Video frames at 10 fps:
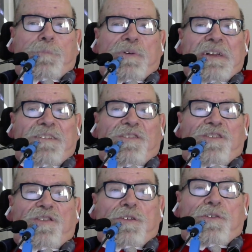But I
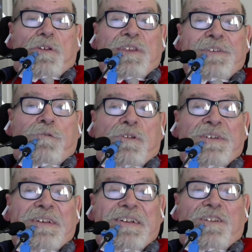insisted
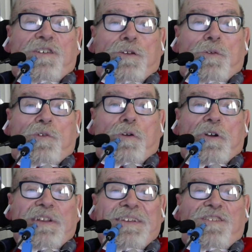and continued
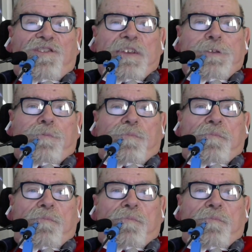talking and said,